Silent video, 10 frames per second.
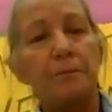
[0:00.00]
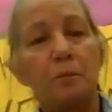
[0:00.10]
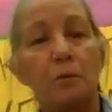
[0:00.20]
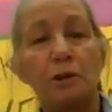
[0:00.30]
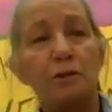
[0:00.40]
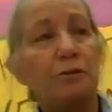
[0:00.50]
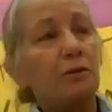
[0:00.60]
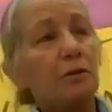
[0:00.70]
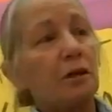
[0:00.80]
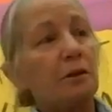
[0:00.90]
which yours
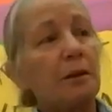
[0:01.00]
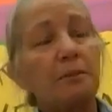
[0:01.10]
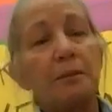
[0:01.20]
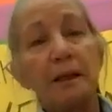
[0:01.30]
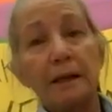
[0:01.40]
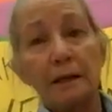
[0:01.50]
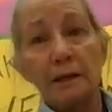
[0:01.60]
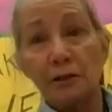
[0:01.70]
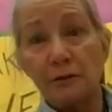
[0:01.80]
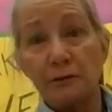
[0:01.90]
is going to be plain
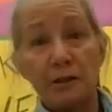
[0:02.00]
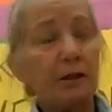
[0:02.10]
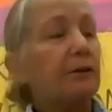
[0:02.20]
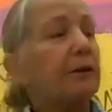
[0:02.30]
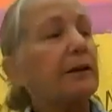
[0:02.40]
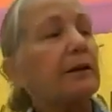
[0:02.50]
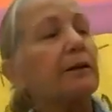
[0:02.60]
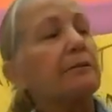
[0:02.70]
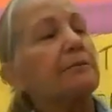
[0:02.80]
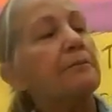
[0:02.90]
because you haven't decorated
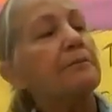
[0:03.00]
it.